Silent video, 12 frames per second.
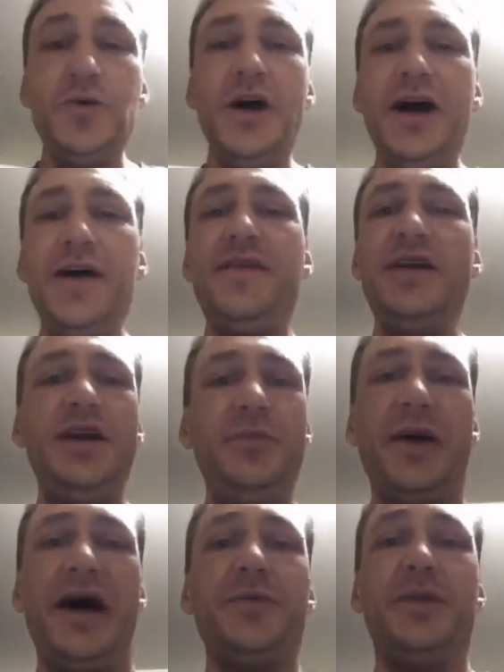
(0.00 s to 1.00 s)
don't have any
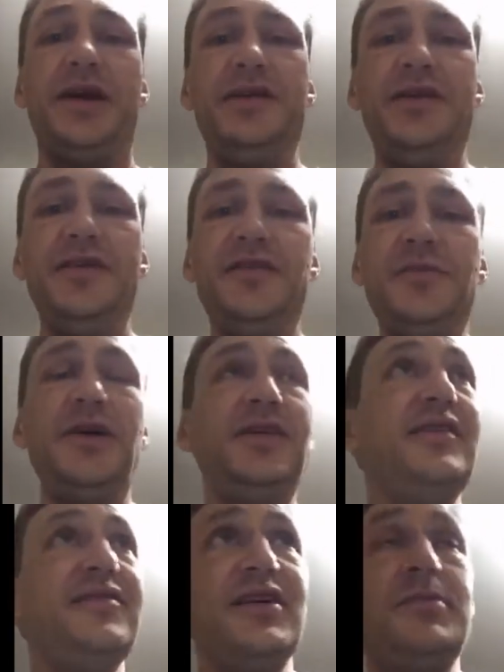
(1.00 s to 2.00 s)
bad opinions about
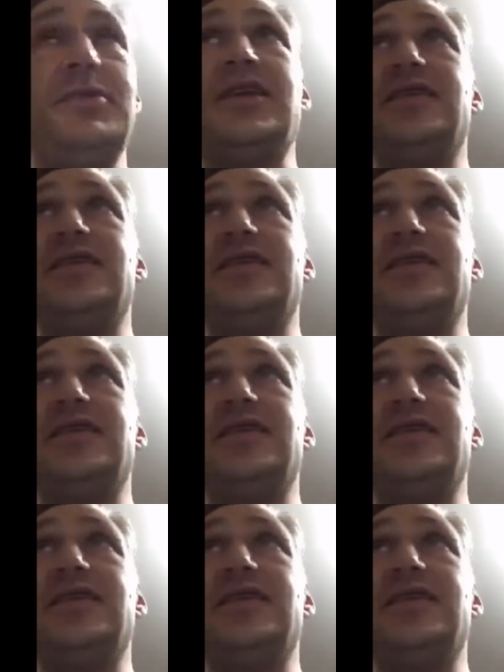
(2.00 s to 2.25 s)
Islam. I